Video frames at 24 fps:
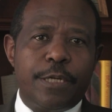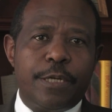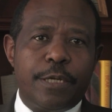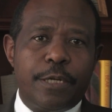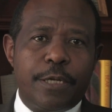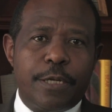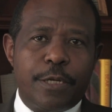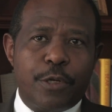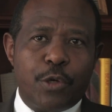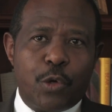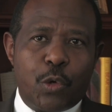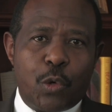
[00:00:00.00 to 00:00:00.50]

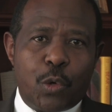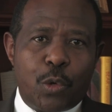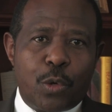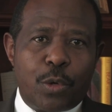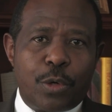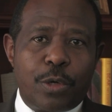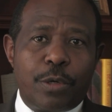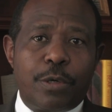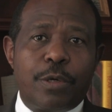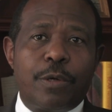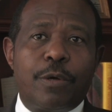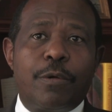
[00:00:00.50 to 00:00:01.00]
in
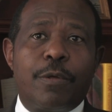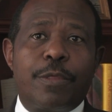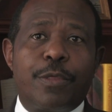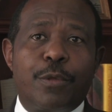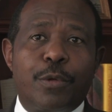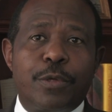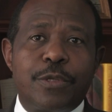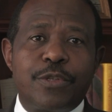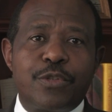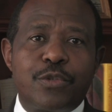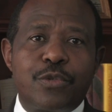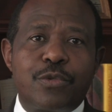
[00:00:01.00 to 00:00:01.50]
all of
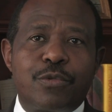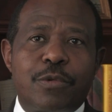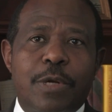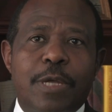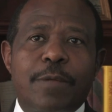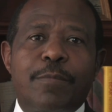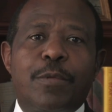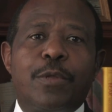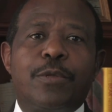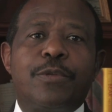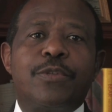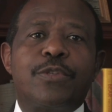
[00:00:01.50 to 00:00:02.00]
those
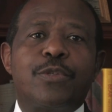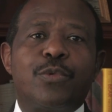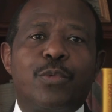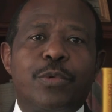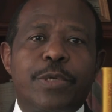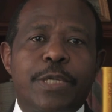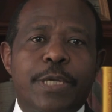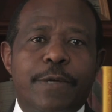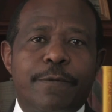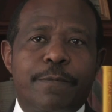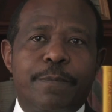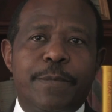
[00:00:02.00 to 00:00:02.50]
troubles
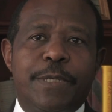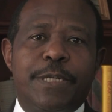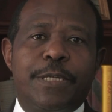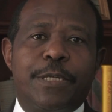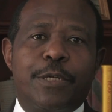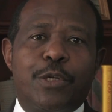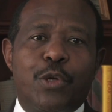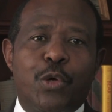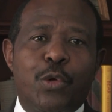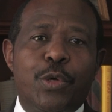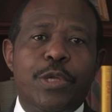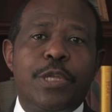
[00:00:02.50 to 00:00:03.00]
we have
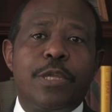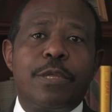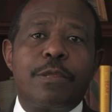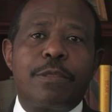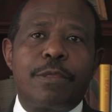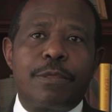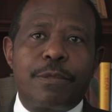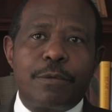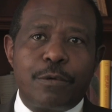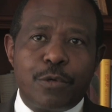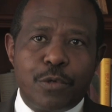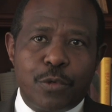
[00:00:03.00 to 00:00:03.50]
been going
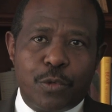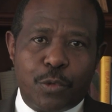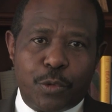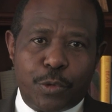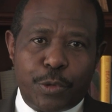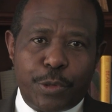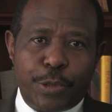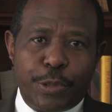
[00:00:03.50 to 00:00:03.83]
through.